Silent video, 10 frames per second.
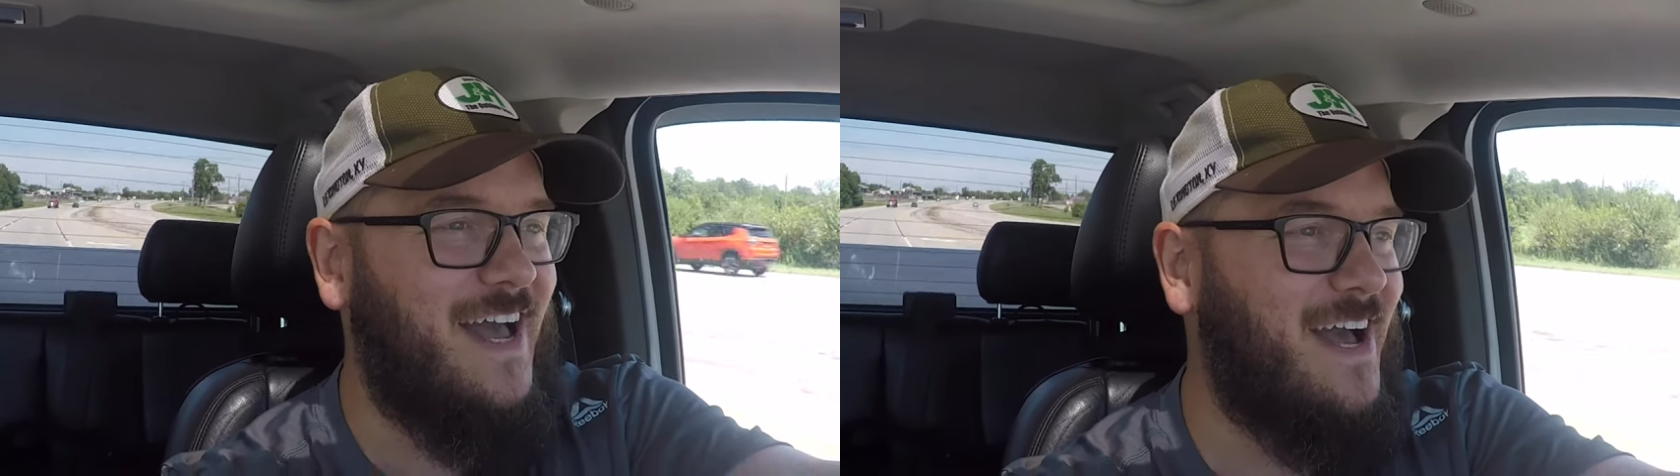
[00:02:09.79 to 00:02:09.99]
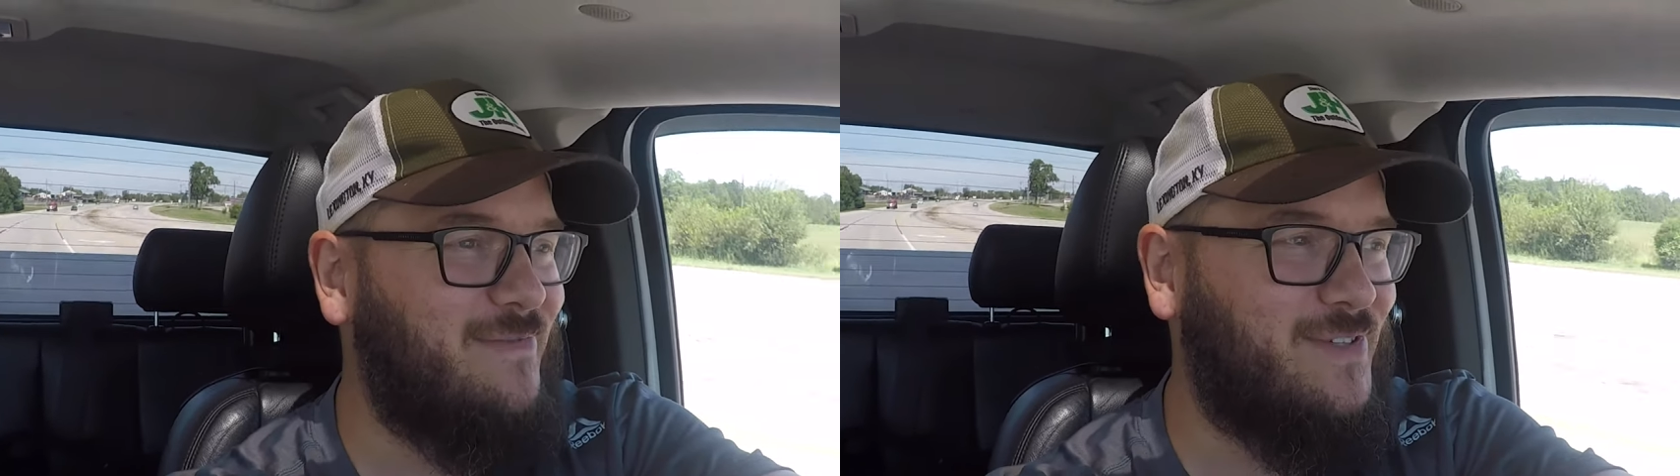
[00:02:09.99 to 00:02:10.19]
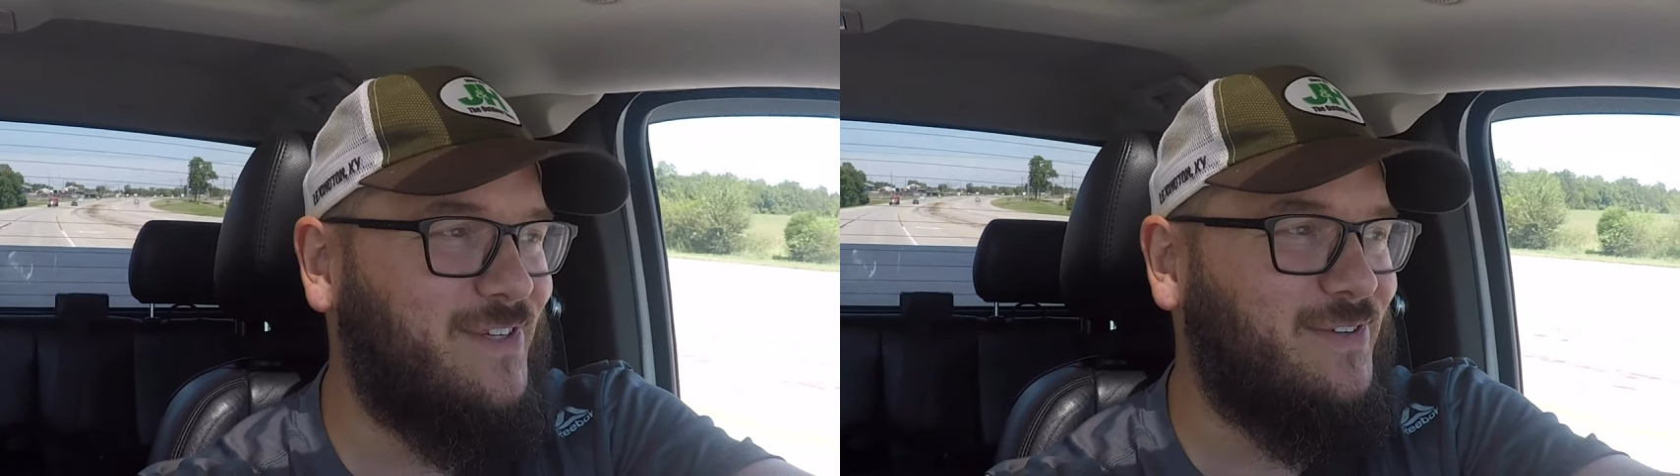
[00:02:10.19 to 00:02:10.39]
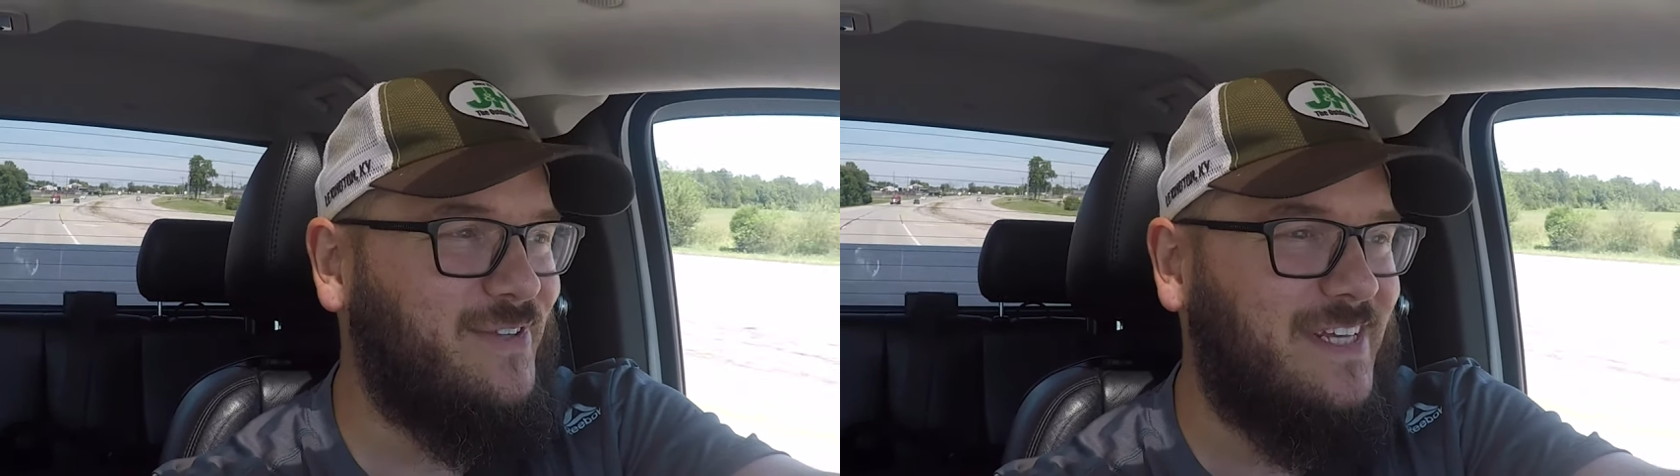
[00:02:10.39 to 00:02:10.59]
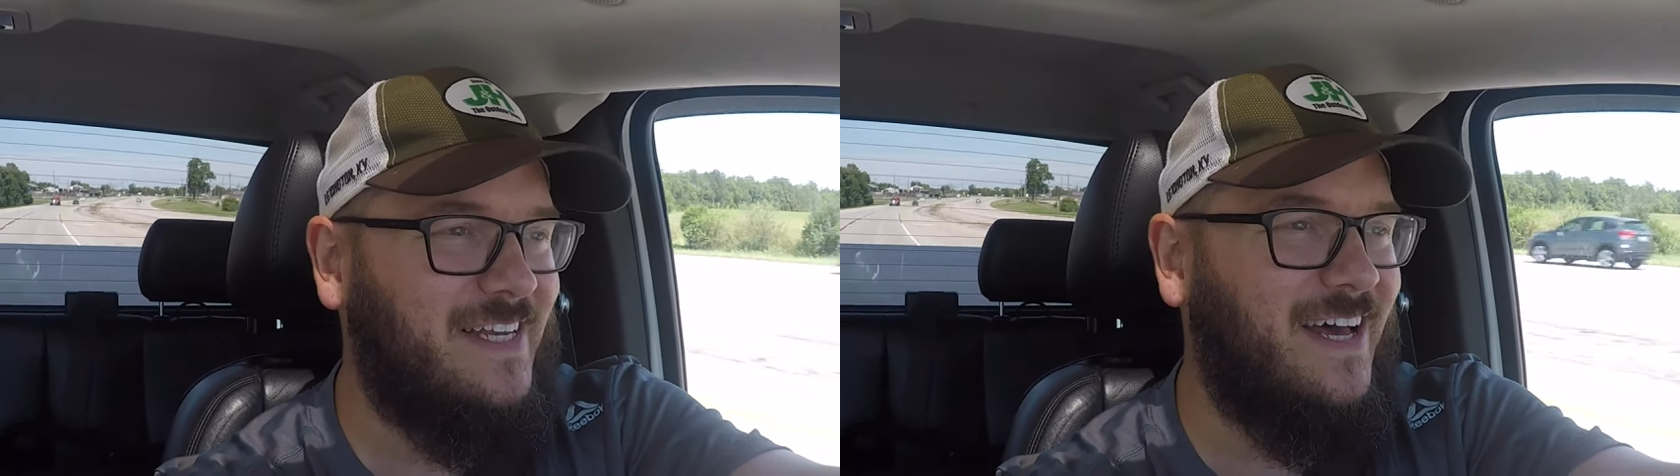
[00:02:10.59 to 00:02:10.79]

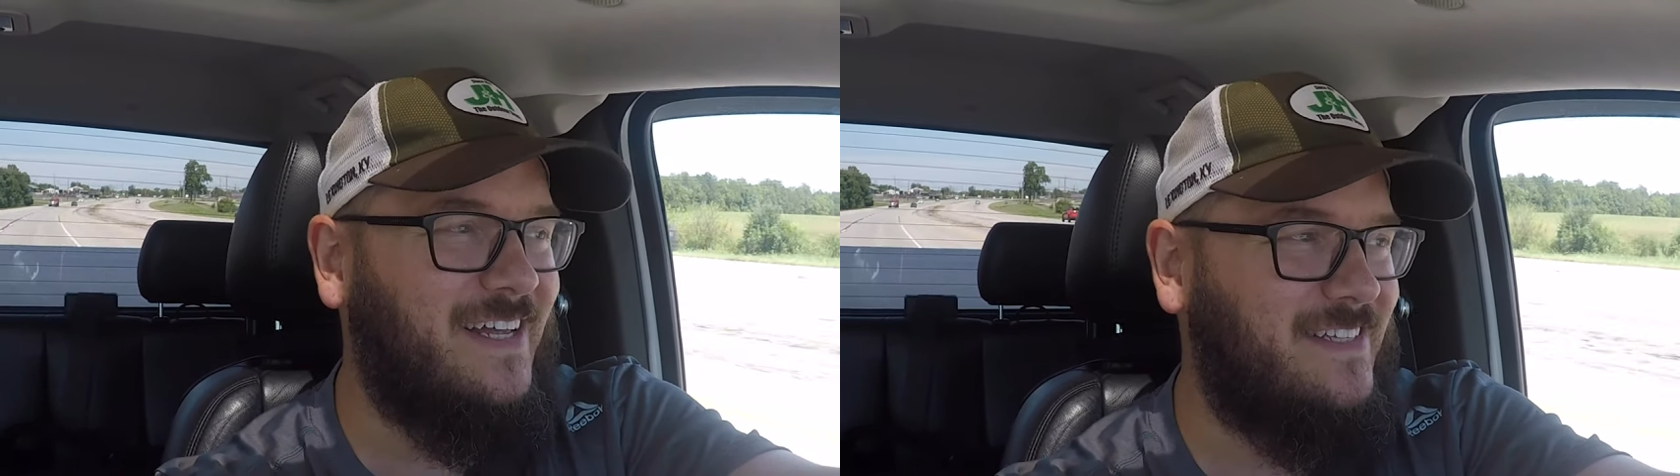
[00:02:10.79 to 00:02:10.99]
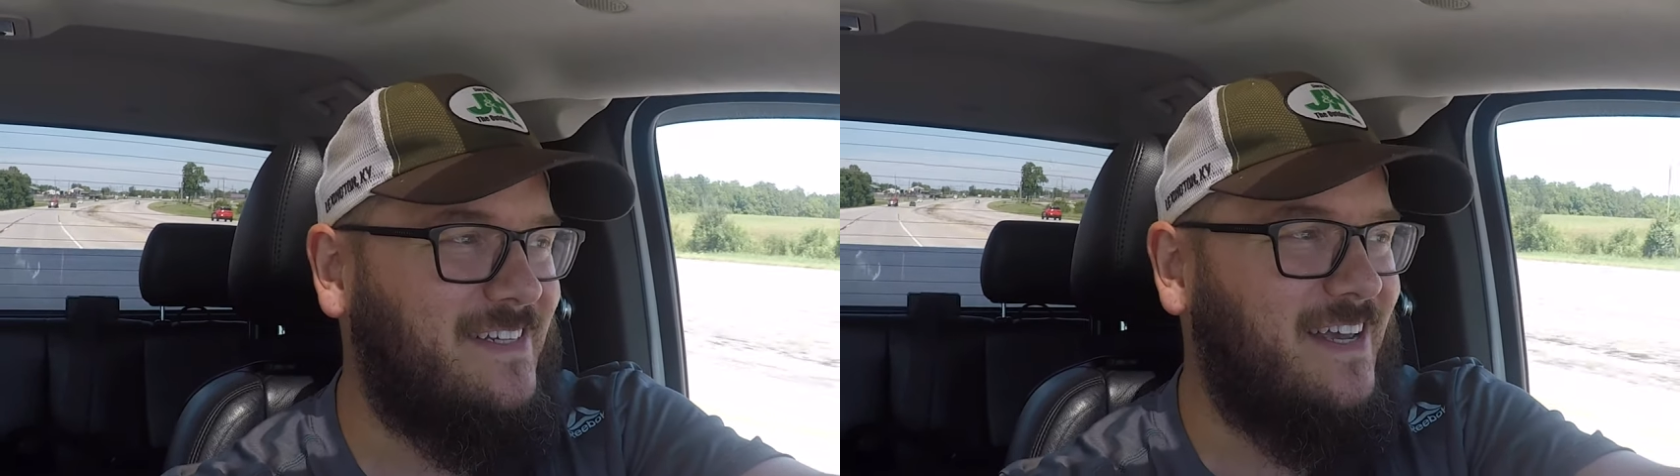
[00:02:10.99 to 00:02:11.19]
absolutely nuts.